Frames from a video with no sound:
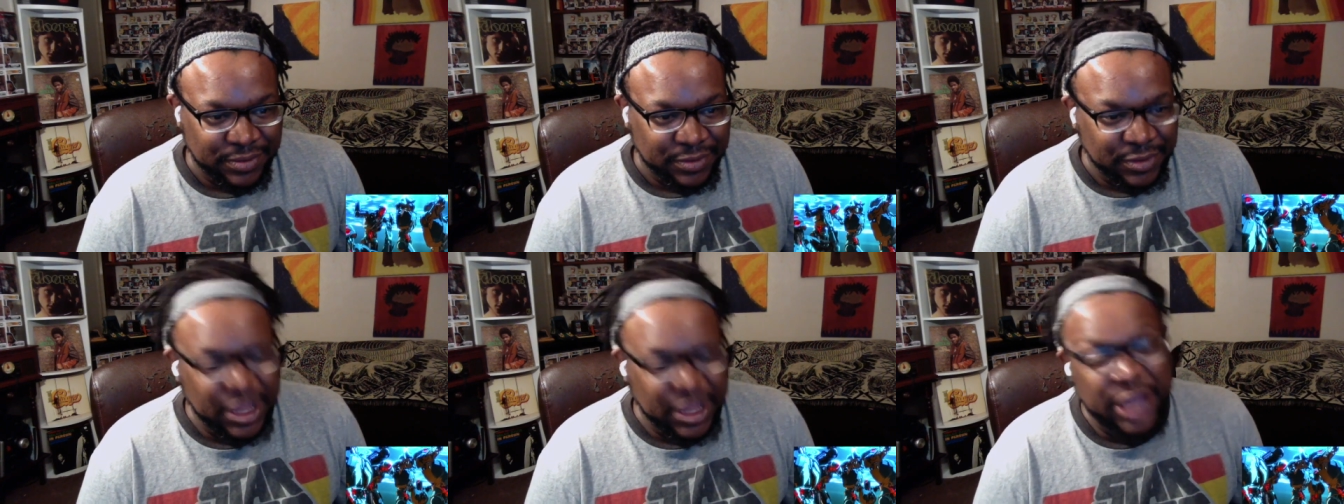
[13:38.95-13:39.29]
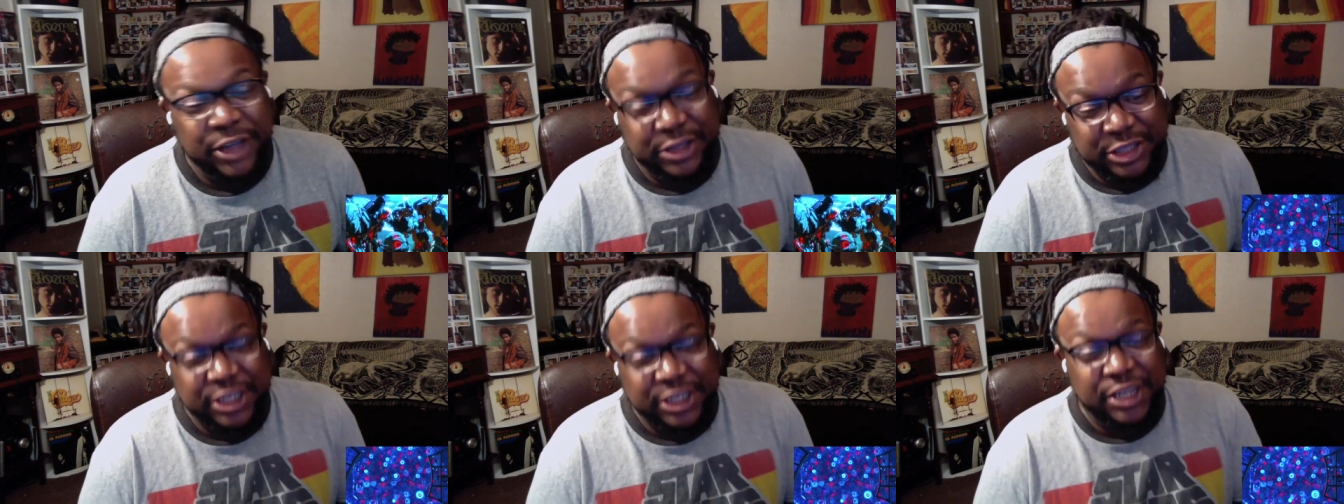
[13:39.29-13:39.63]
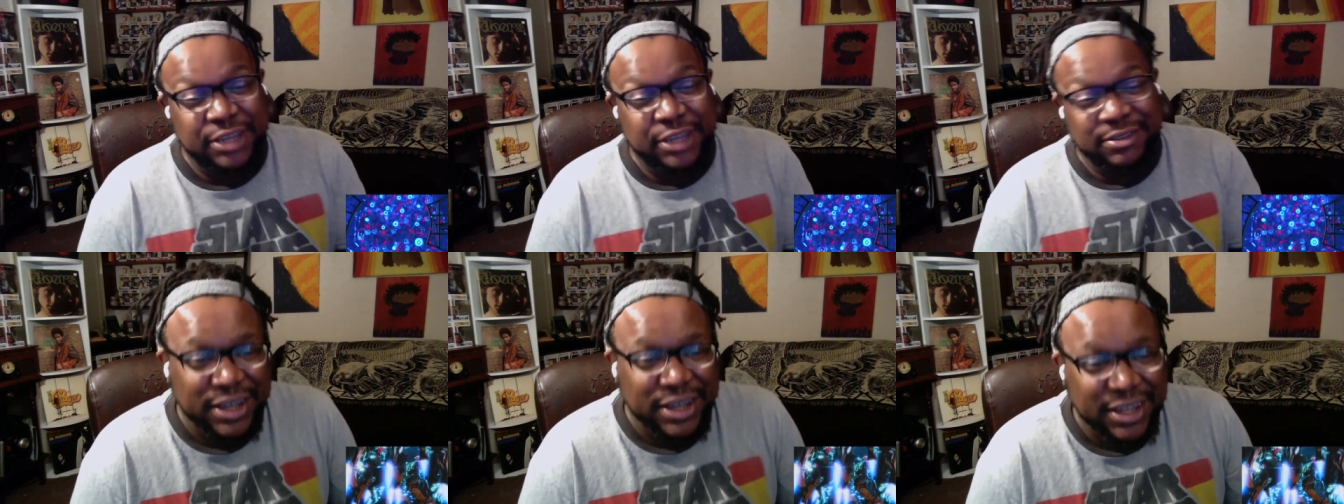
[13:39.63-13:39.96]
Yeah, you see?
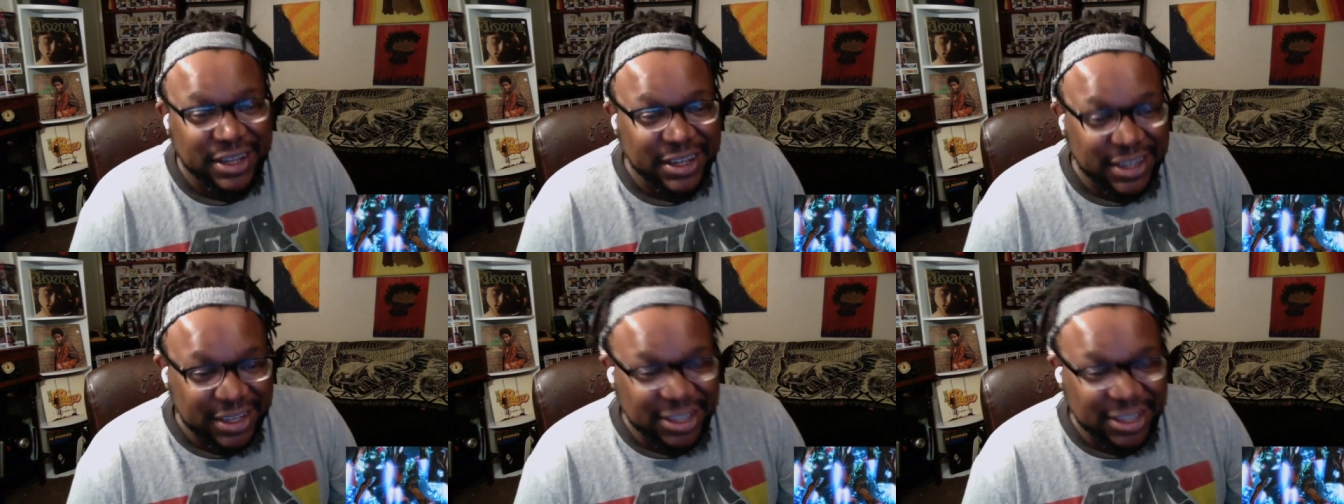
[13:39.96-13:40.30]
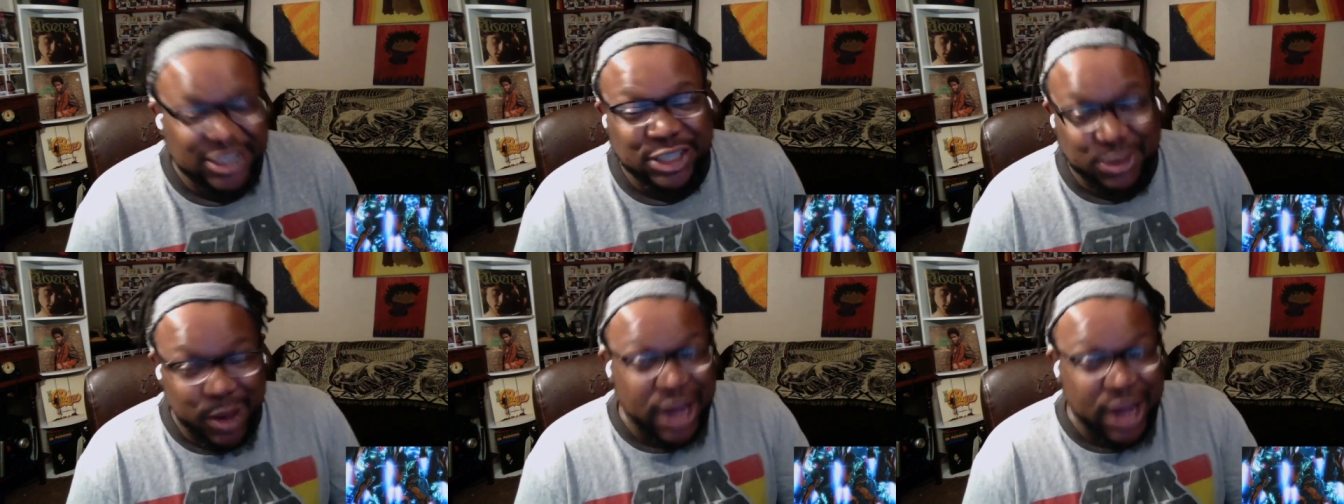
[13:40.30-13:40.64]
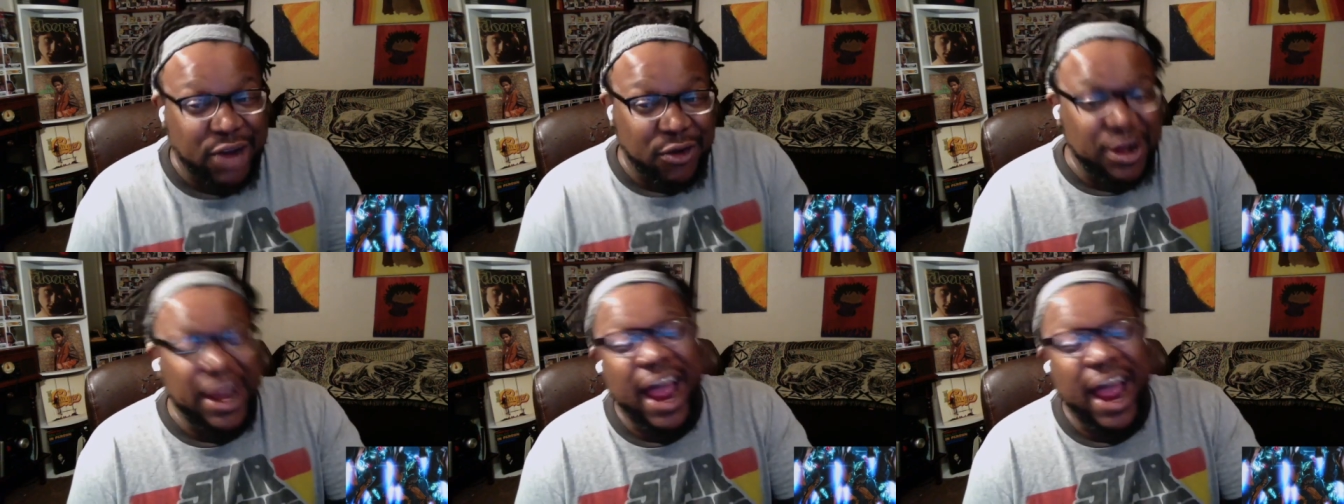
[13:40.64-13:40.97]
This is why
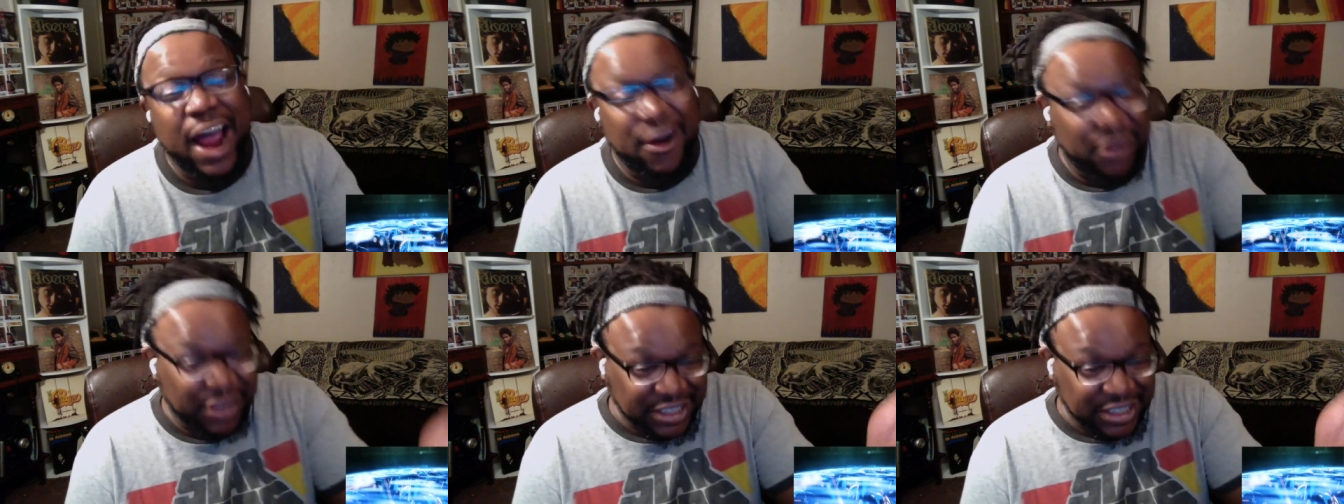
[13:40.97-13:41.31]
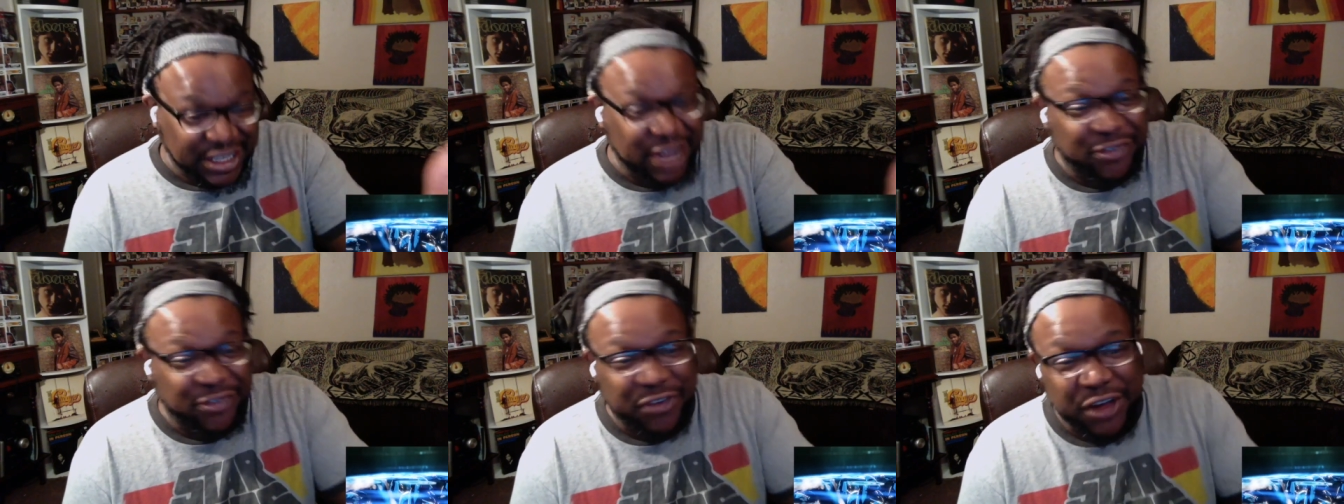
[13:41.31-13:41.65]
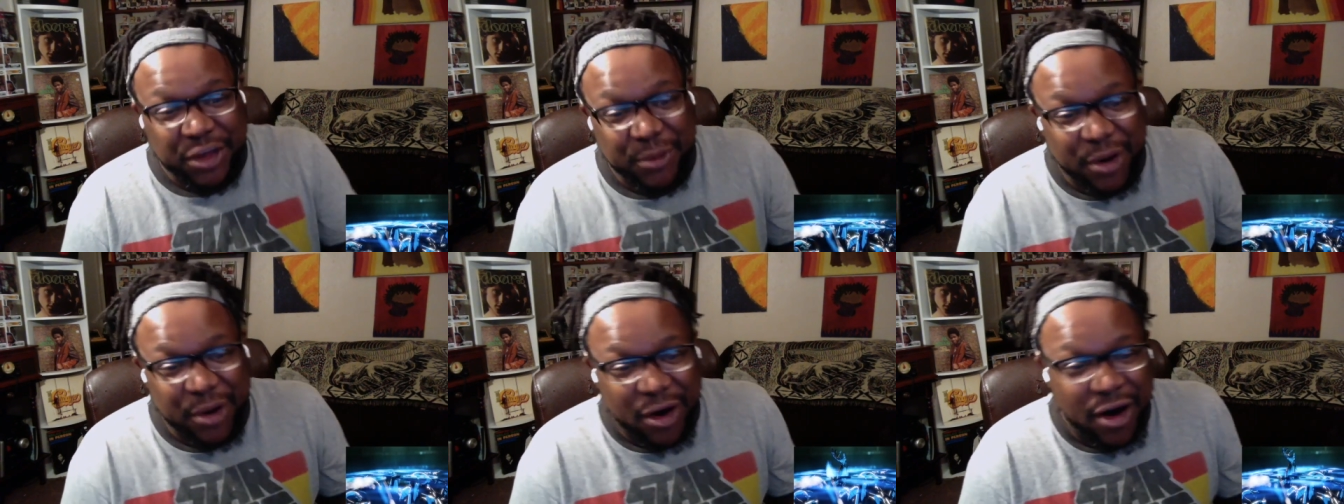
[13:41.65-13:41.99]
Green Arrow is not fucking
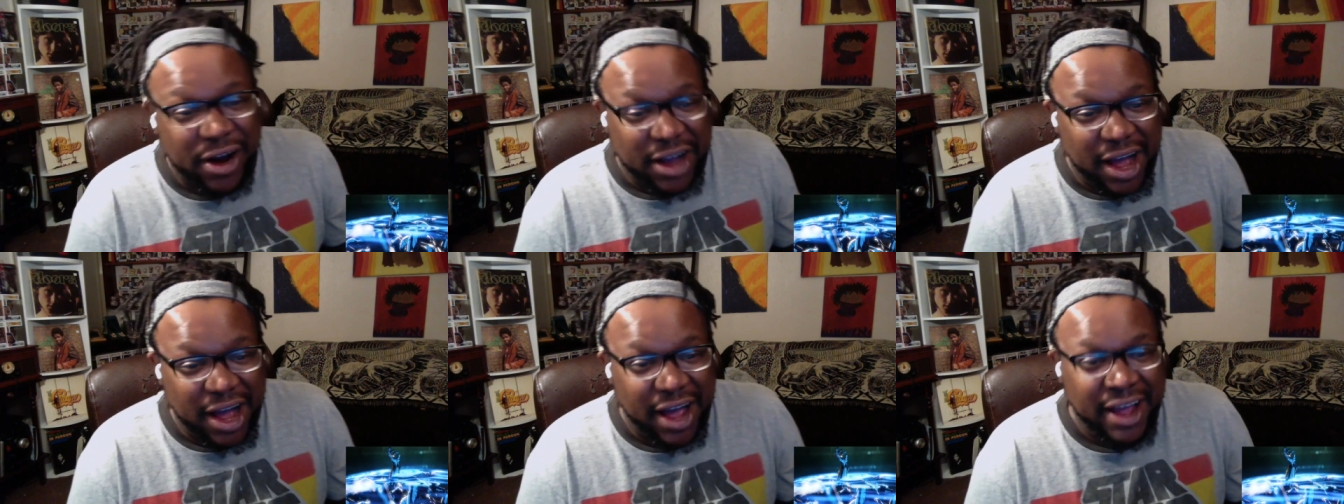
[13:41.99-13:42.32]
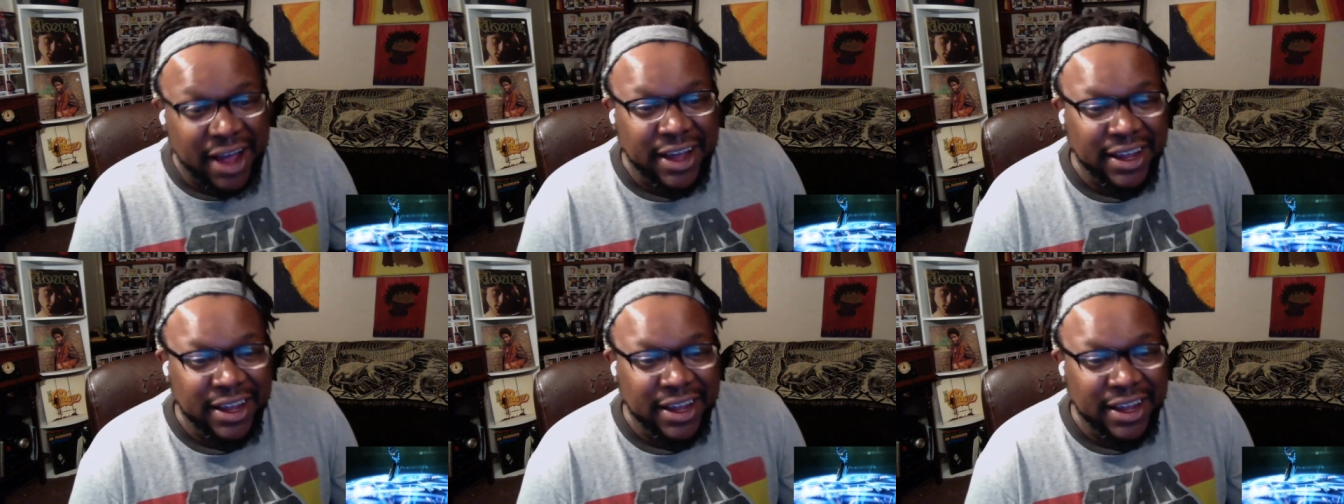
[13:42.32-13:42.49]
with Hawkeye.